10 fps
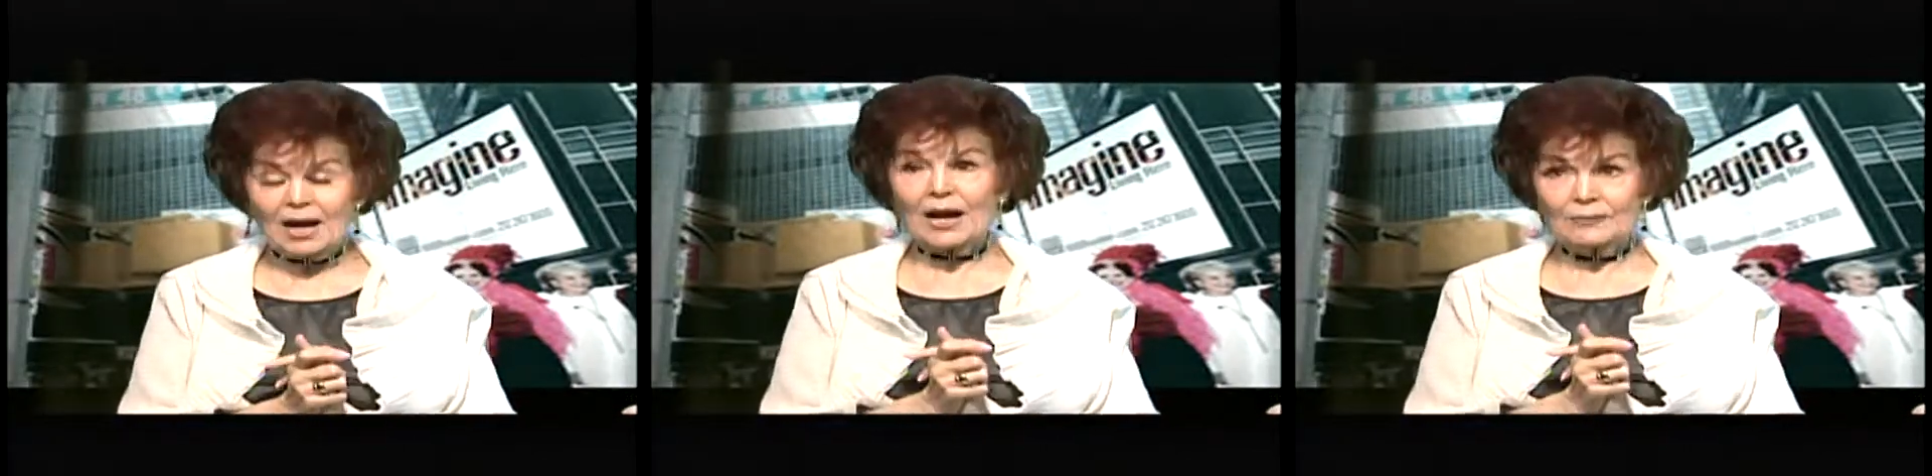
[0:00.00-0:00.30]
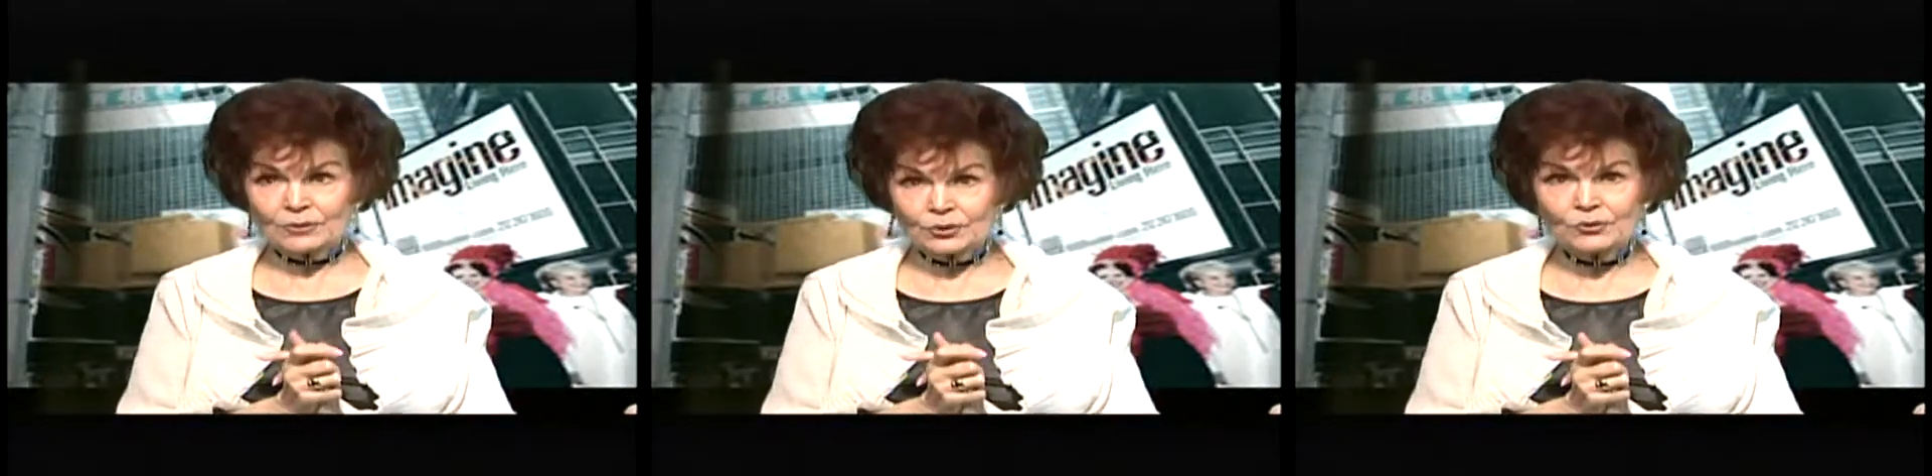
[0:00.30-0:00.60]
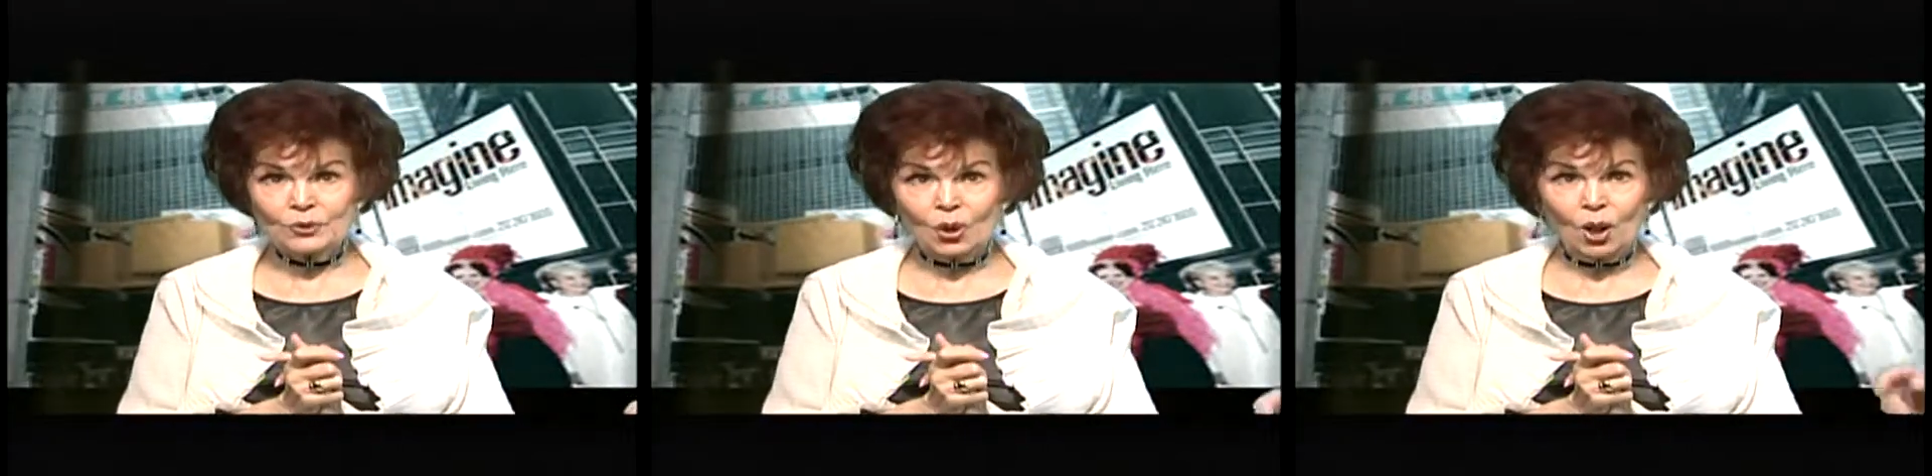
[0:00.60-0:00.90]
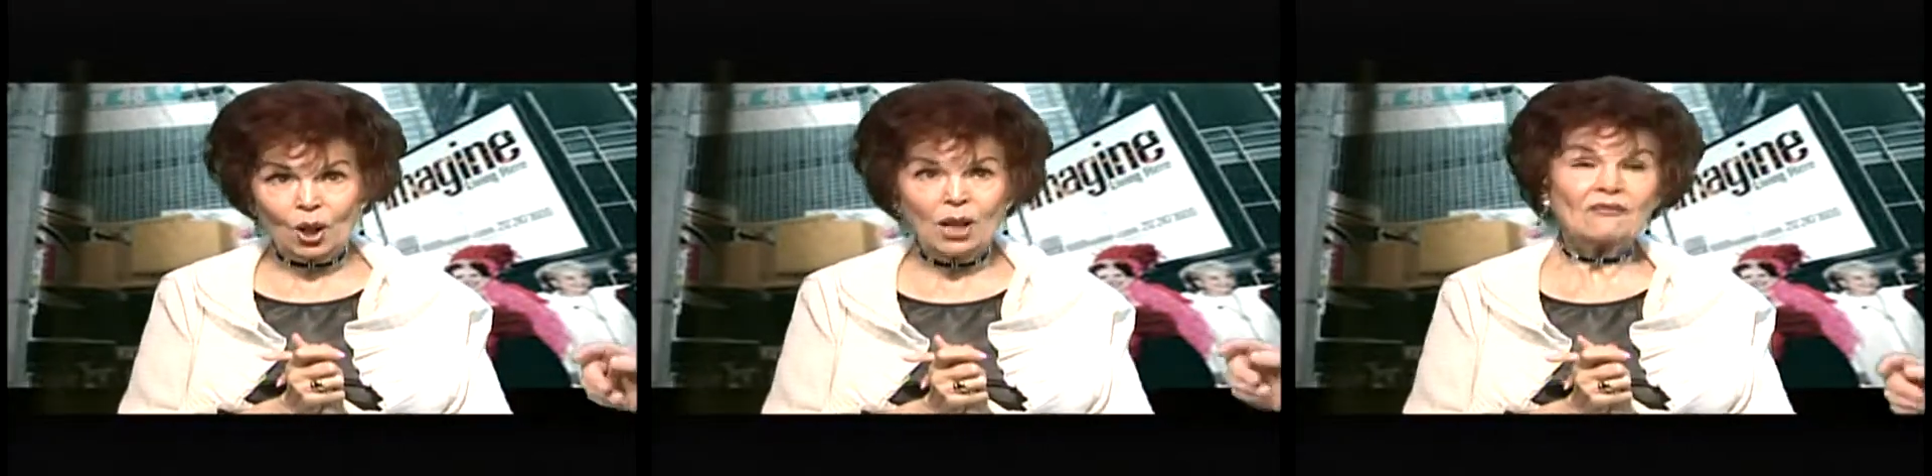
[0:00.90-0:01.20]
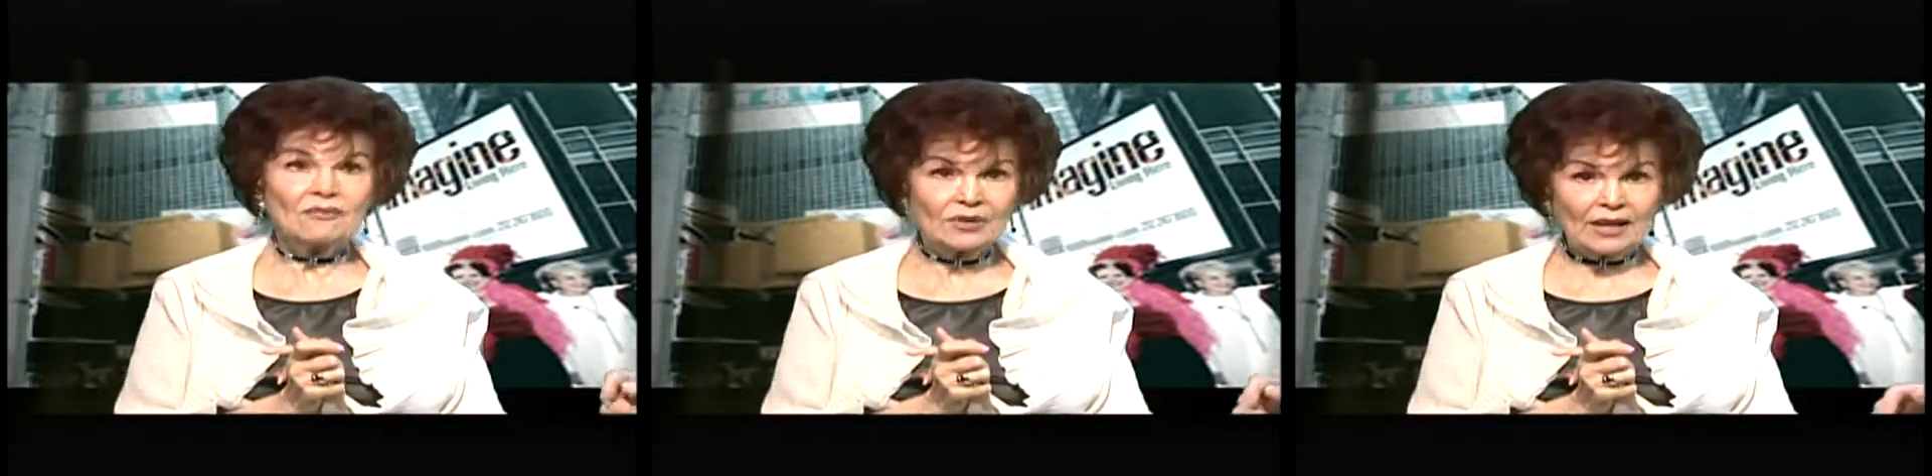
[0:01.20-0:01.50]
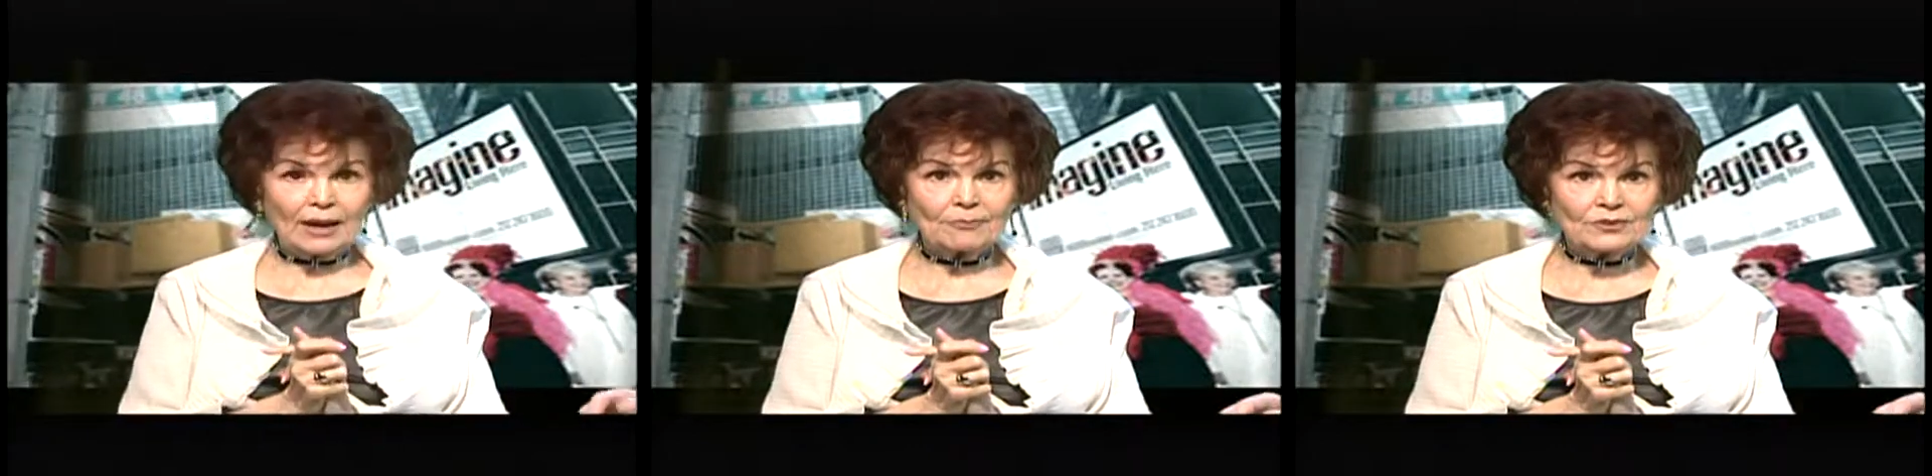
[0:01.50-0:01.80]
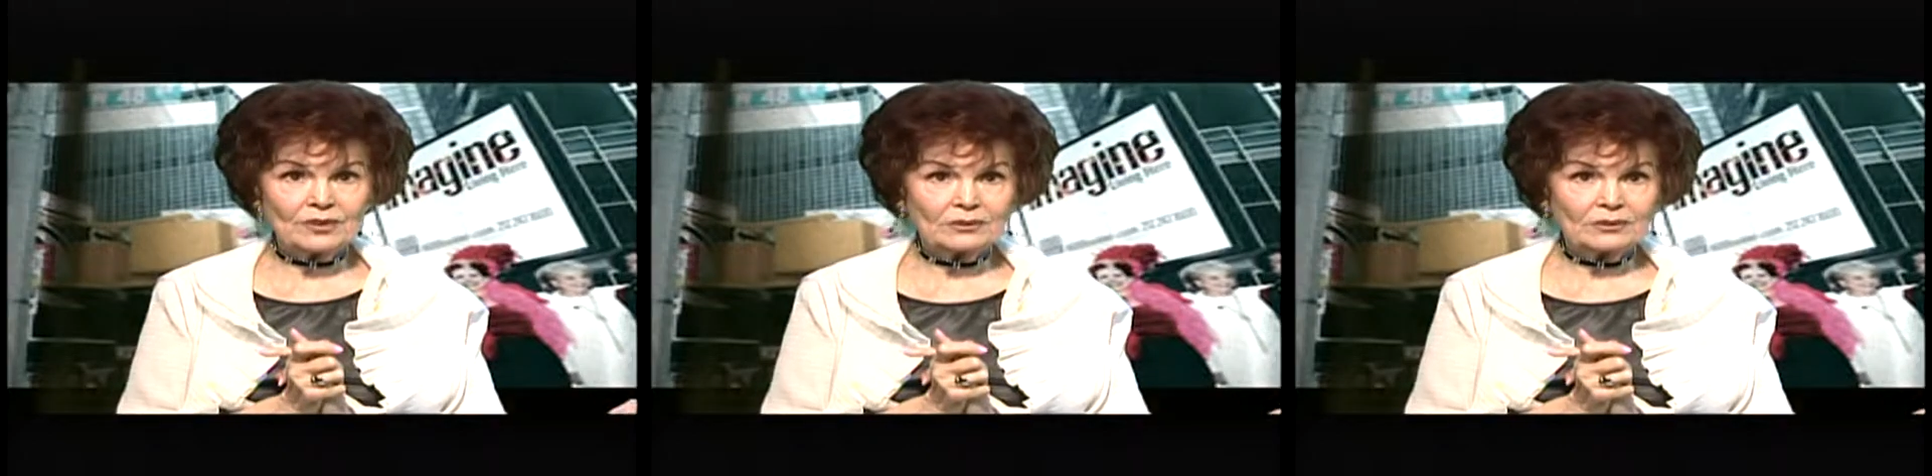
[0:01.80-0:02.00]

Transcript: I'm too tall for the capsule.